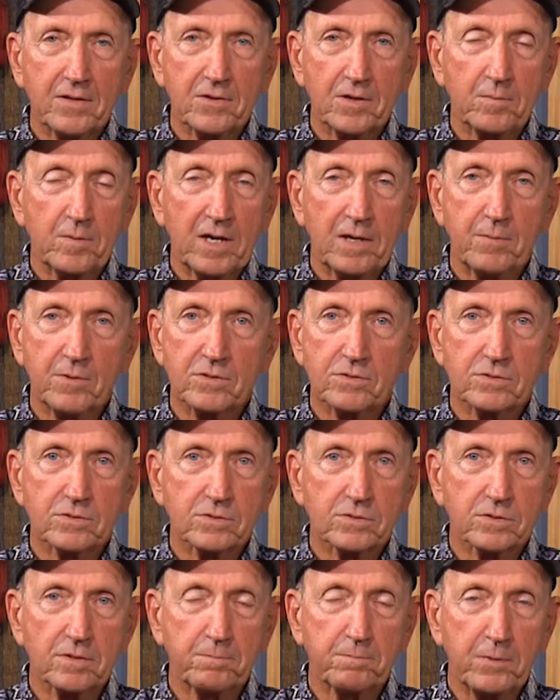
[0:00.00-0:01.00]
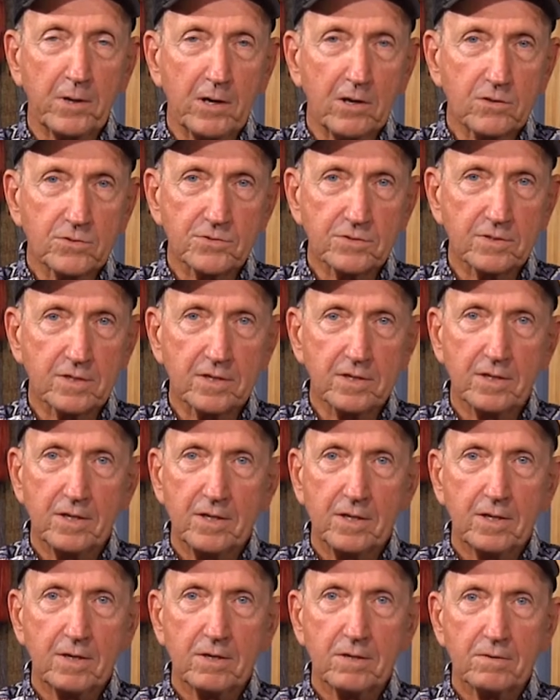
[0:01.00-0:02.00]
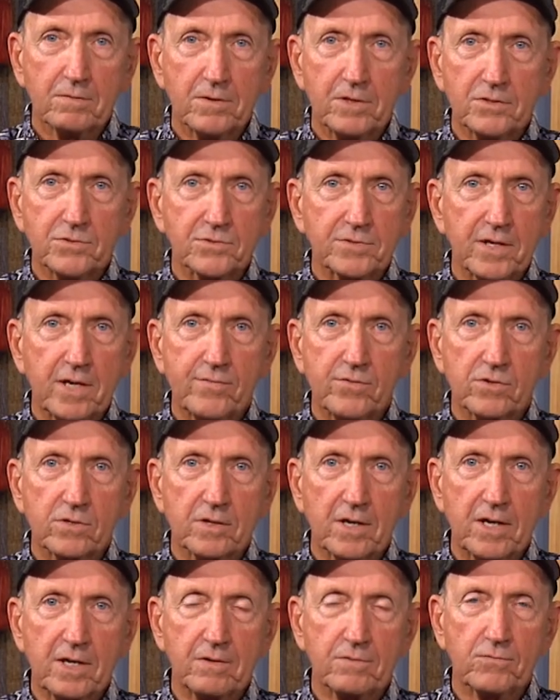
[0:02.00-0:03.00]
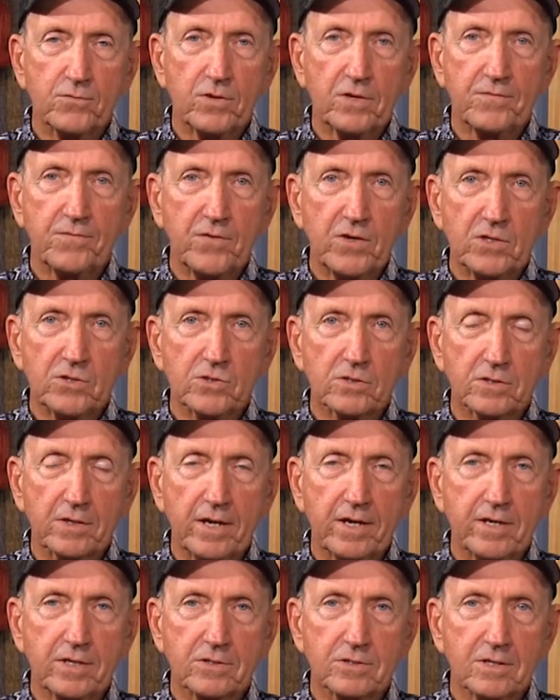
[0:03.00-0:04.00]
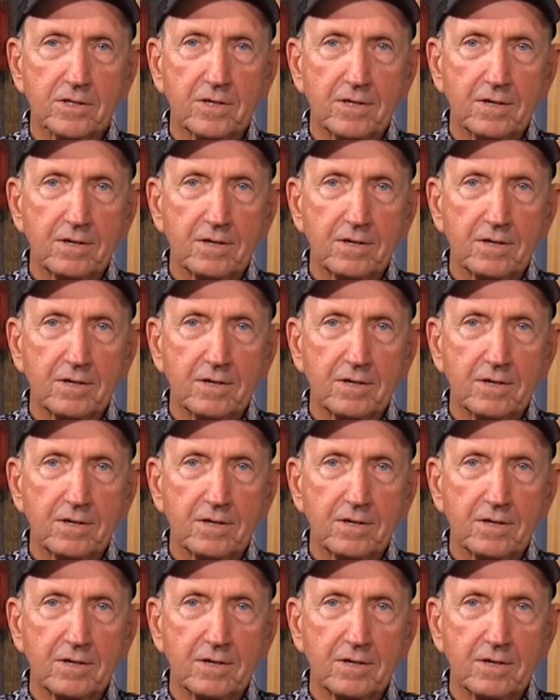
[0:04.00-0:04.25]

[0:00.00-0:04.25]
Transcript: anything about it, but supposedly there's seven or eight free fishing days,